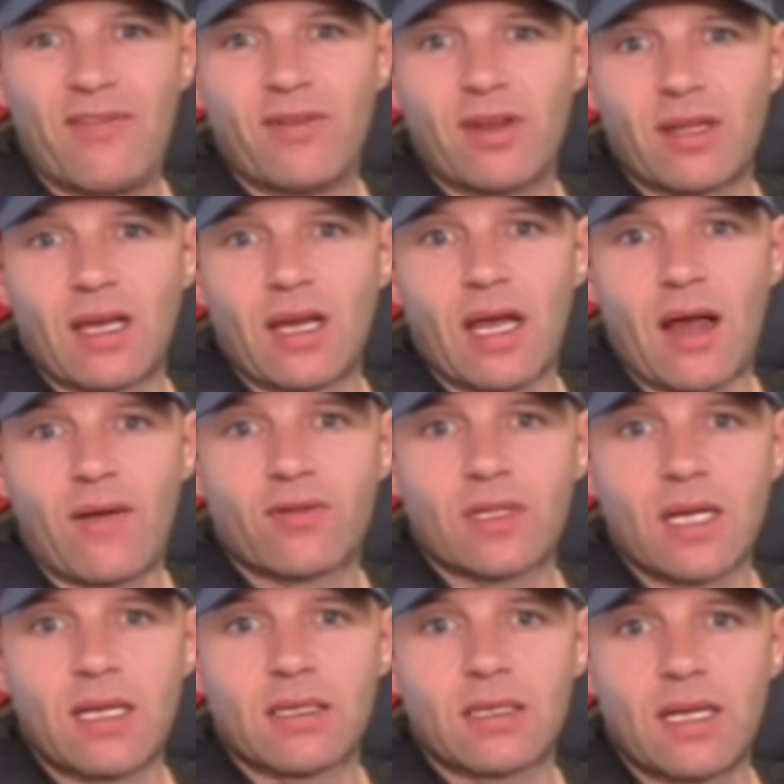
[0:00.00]
And
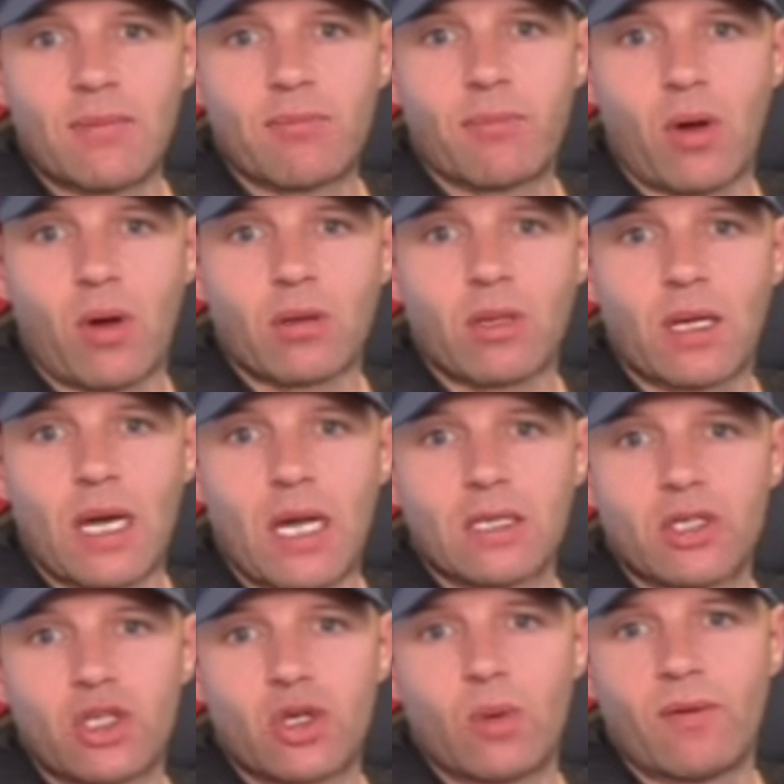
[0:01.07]
everything I've said in them
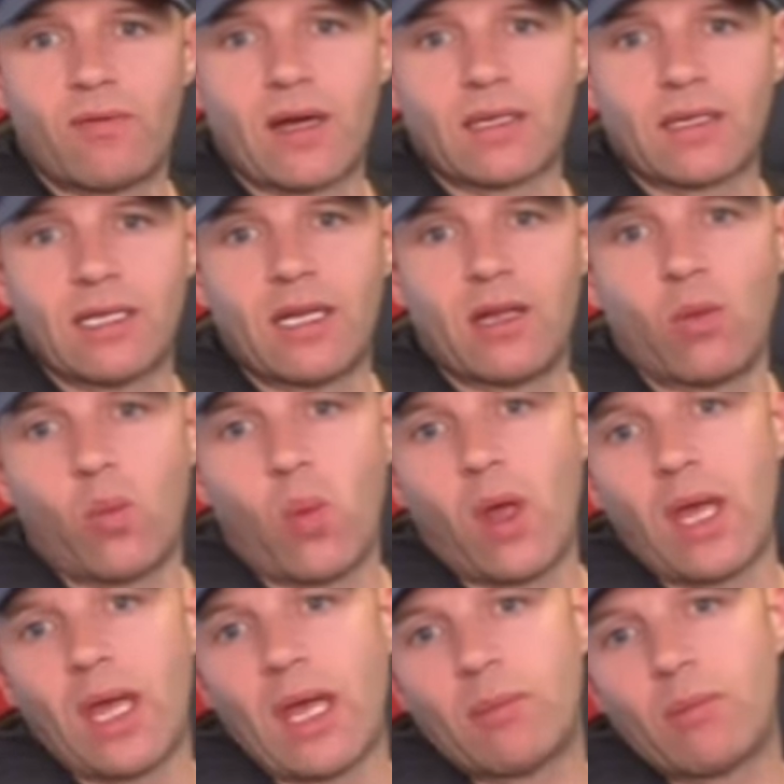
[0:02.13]
podcasts, you have had
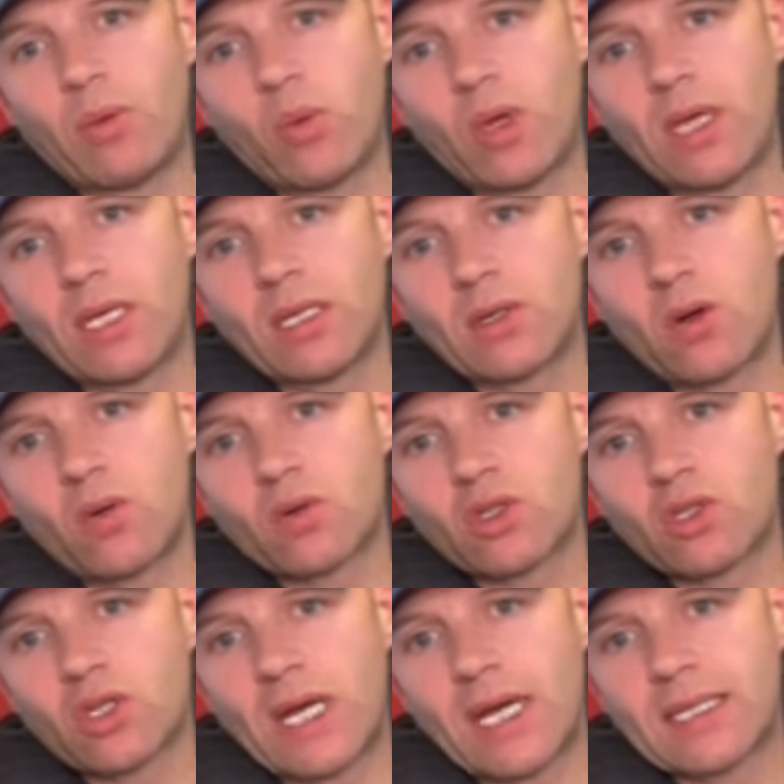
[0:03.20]
little whammy
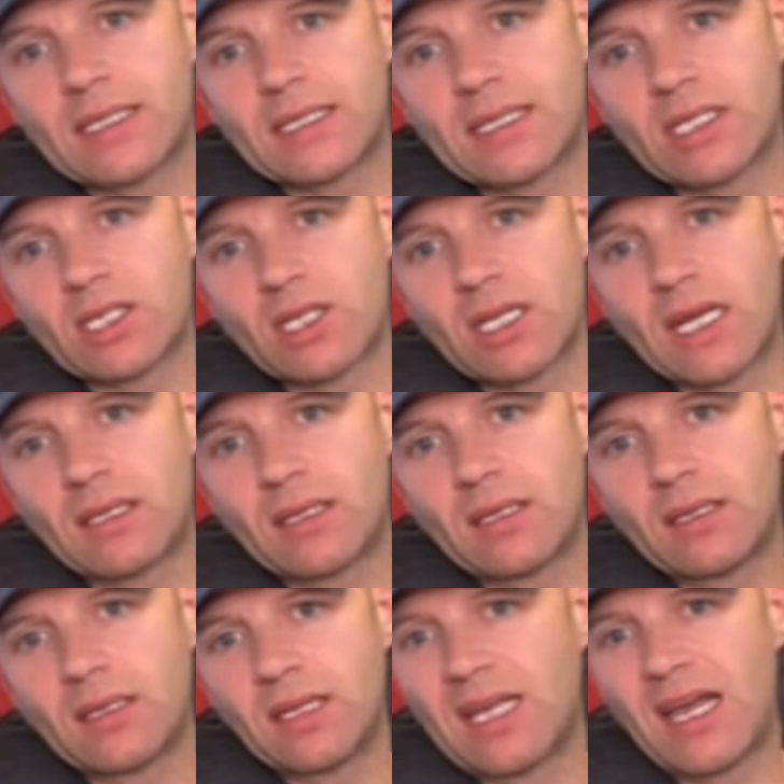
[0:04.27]
weirdos trying to
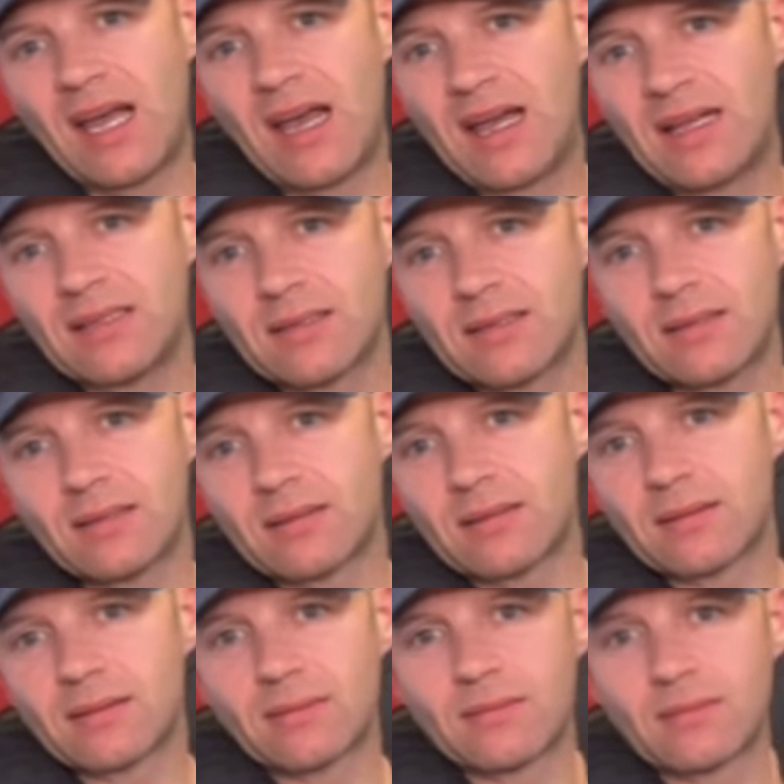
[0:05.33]
discredit it, and you can't.
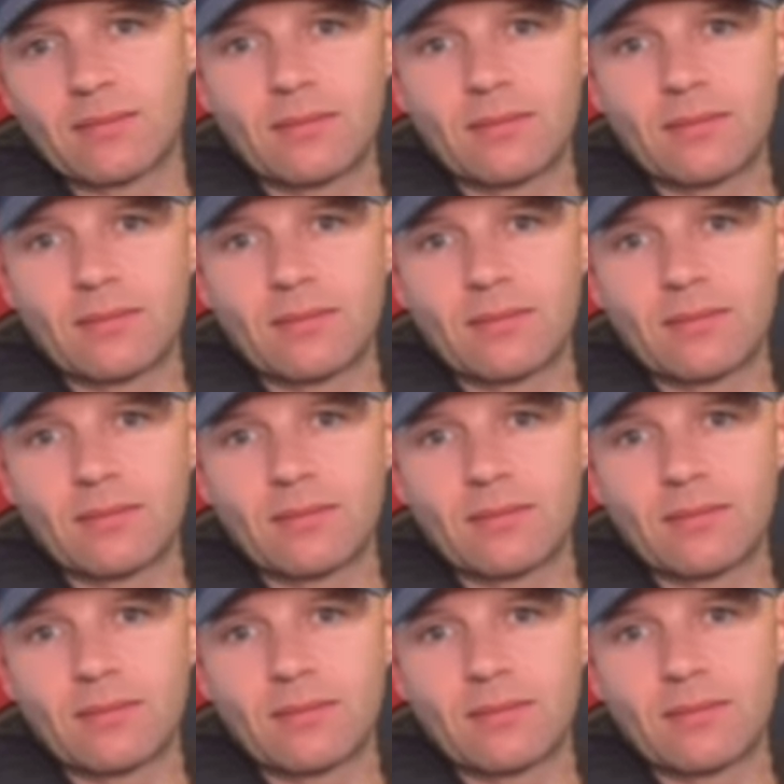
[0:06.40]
